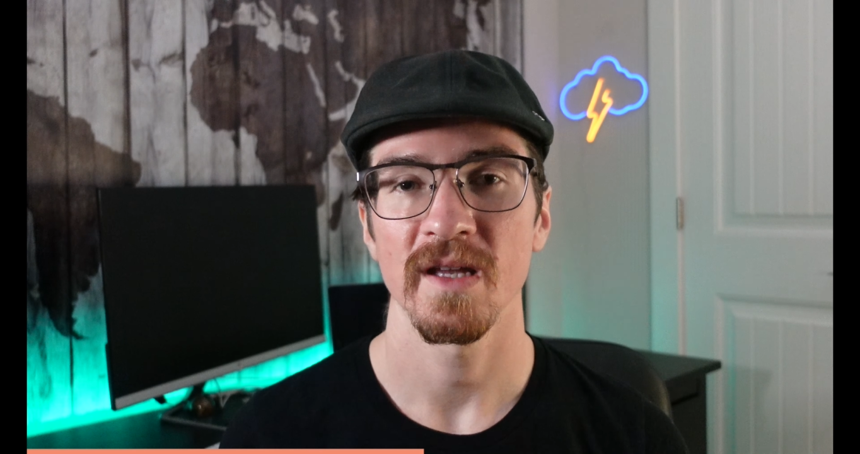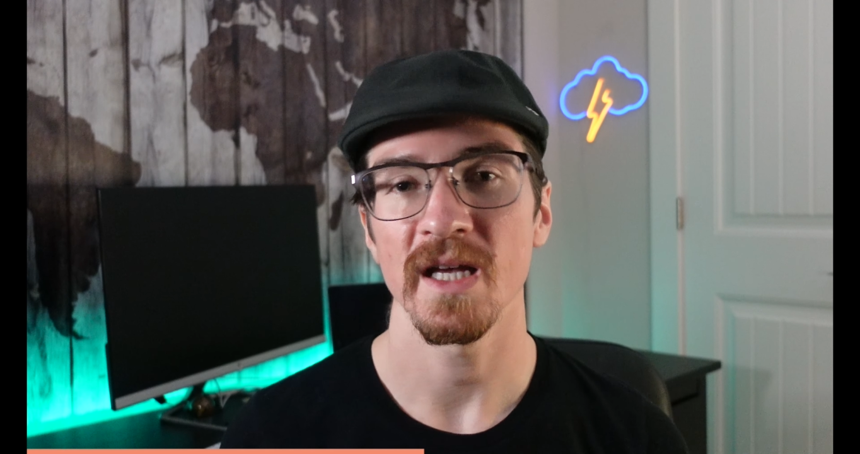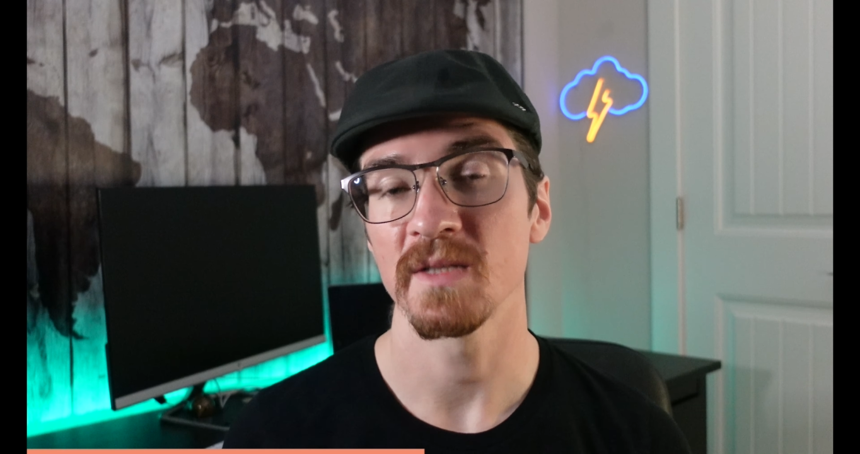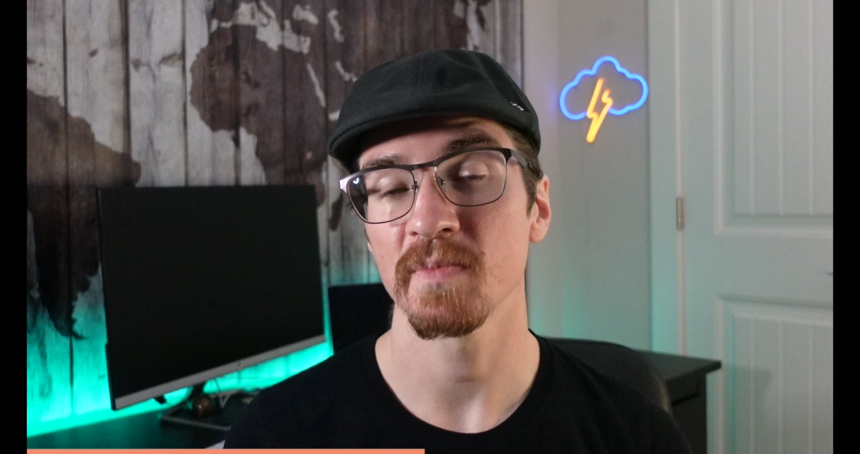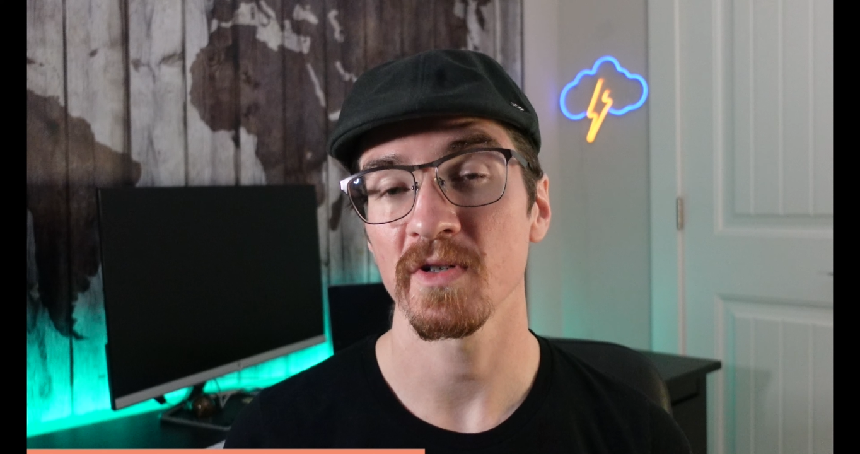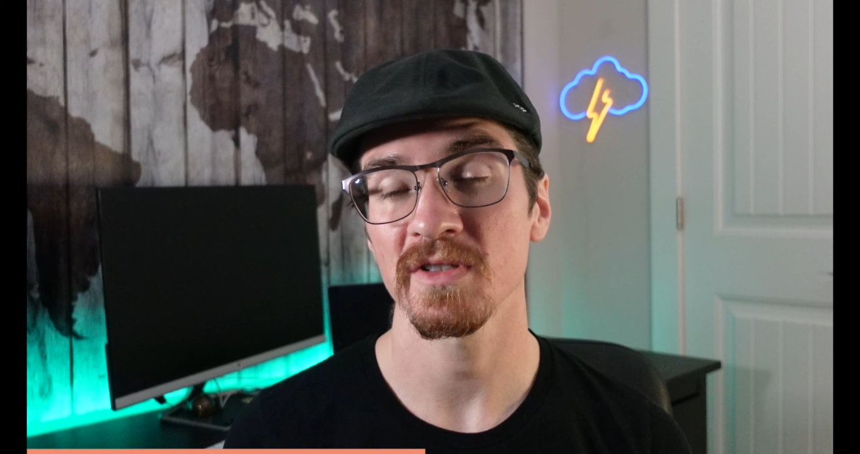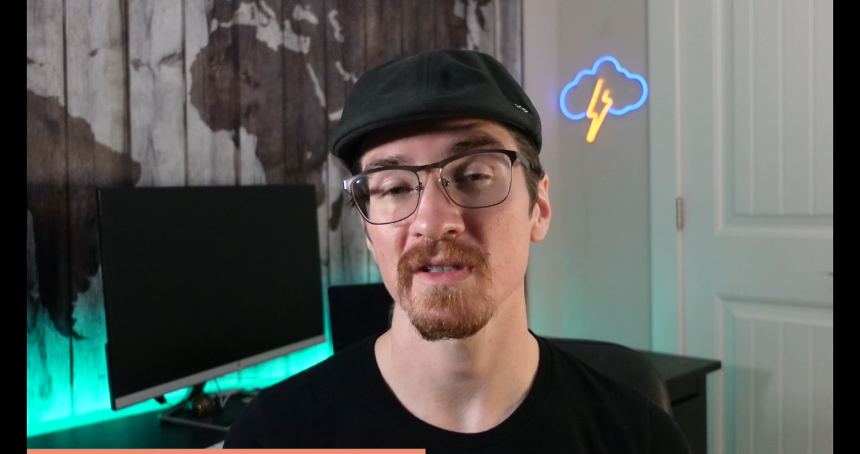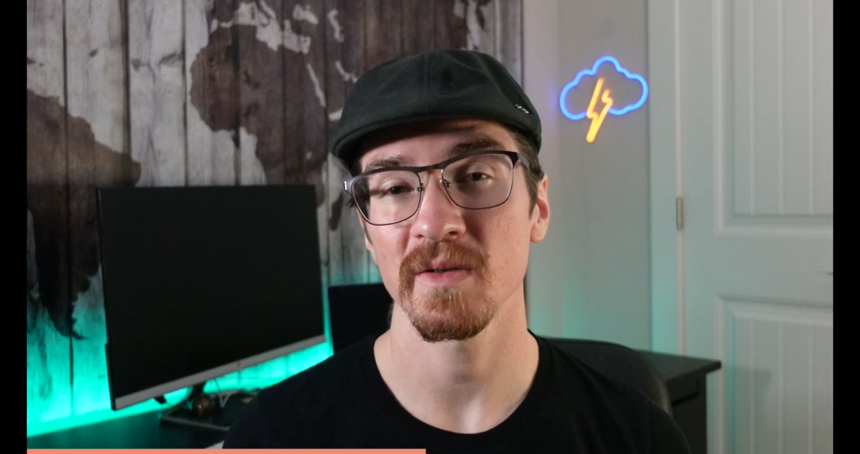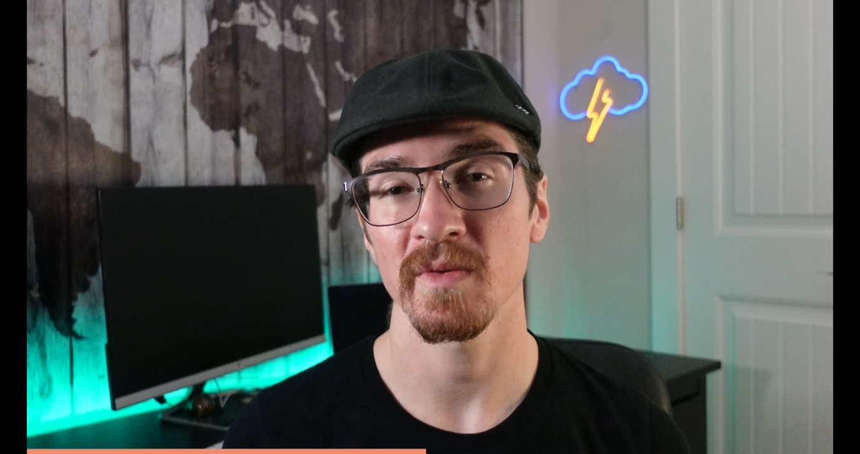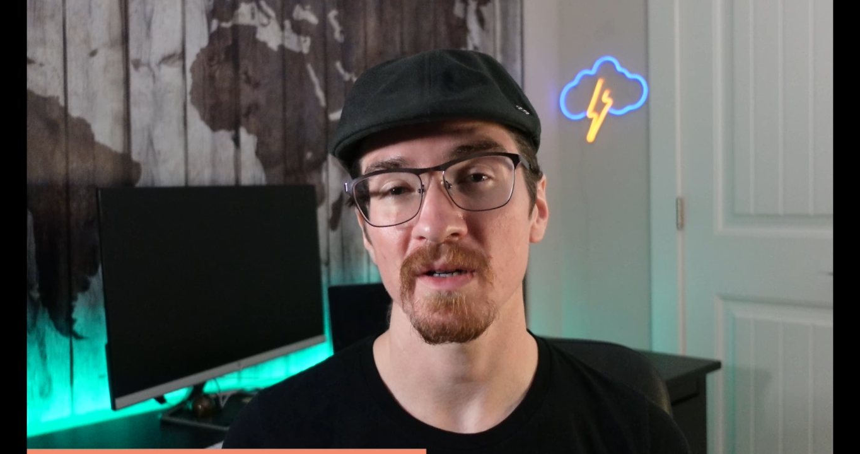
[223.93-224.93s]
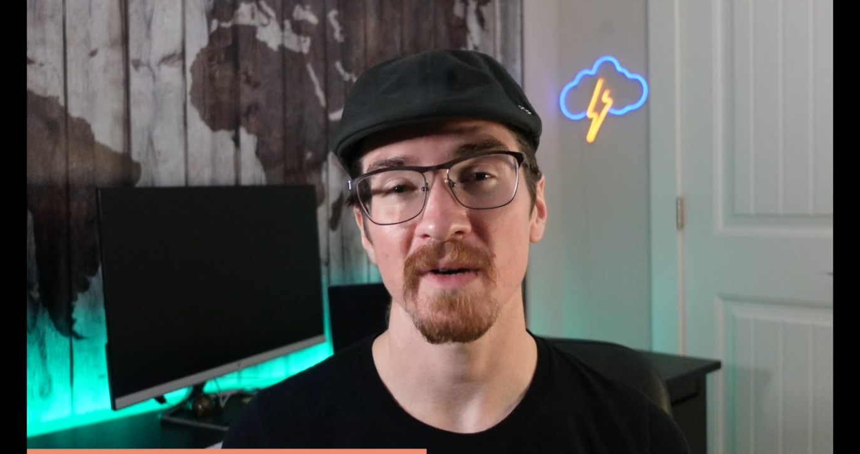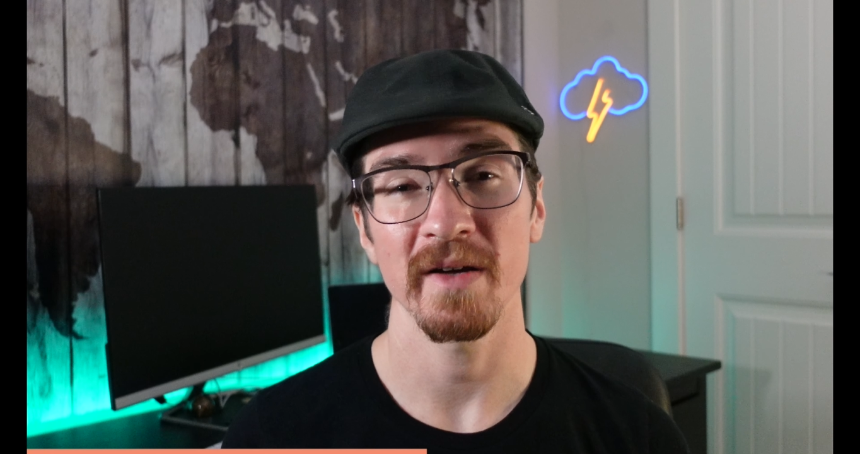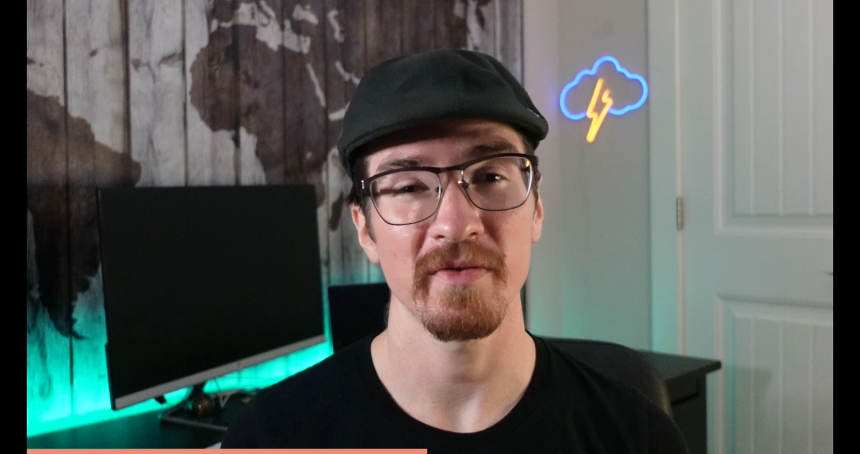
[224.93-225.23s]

It's personally one of my